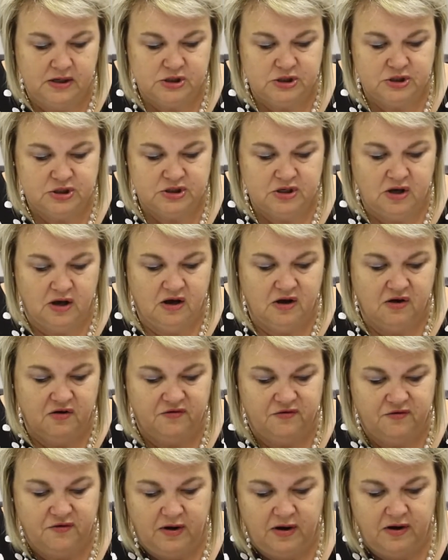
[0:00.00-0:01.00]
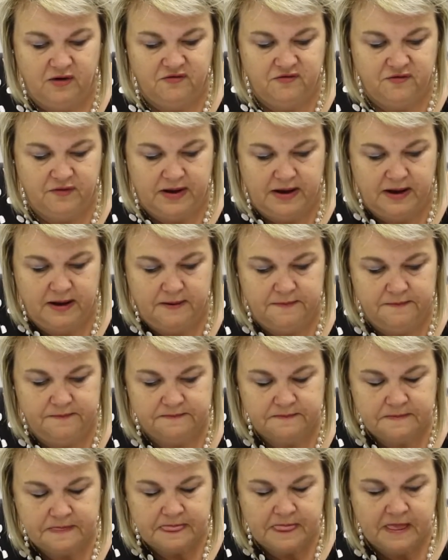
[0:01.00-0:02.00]
issues of
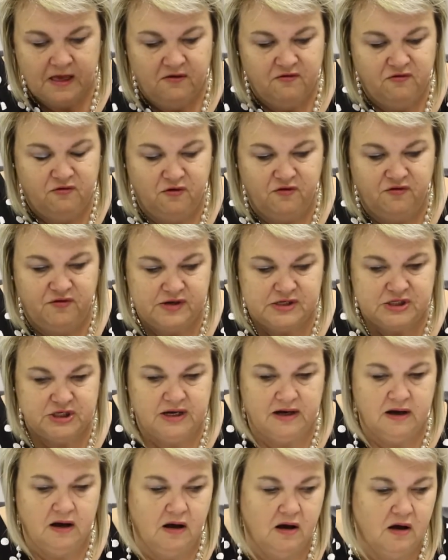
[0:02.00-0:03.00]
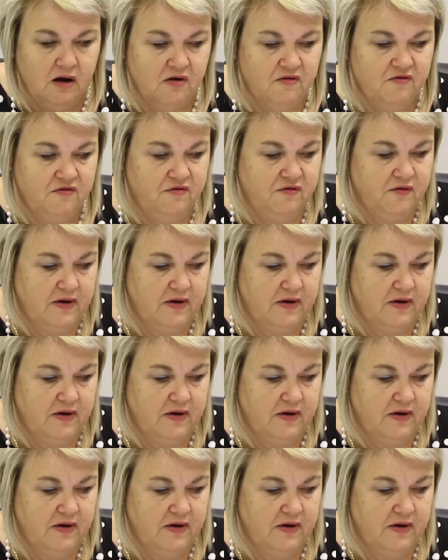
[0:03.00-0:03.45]
forfeiture of